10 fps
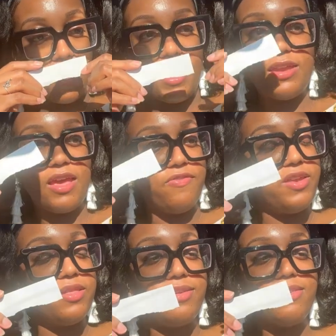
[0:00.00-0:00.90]
I
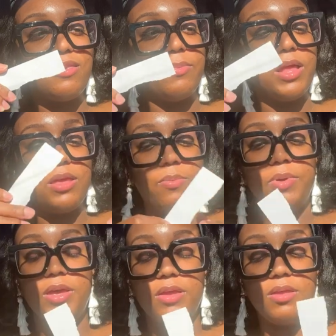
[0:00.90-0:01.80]
definitely smell it,
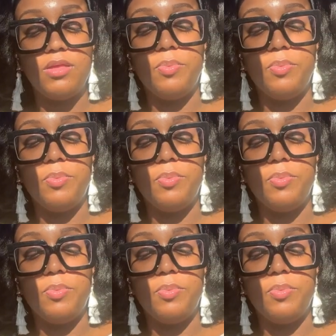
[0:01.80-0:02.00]
but the